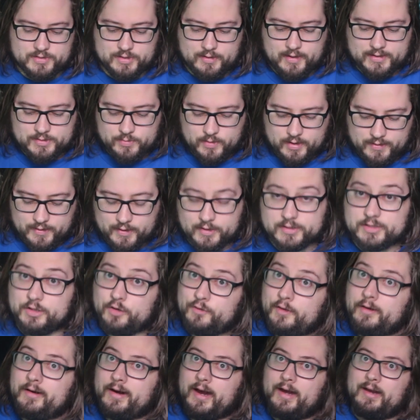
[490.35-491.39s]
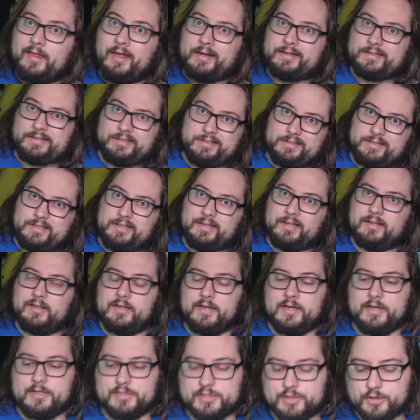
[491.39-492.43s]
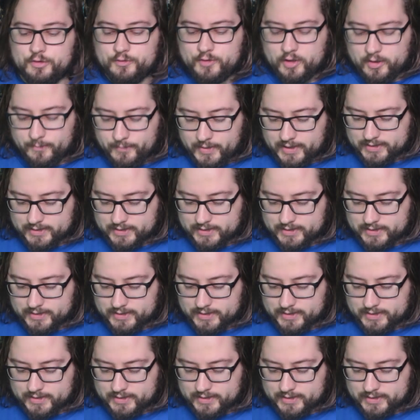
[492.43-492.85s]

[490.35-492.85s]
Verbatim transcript: So that's why they're, so they're kind of like, ugh screw there.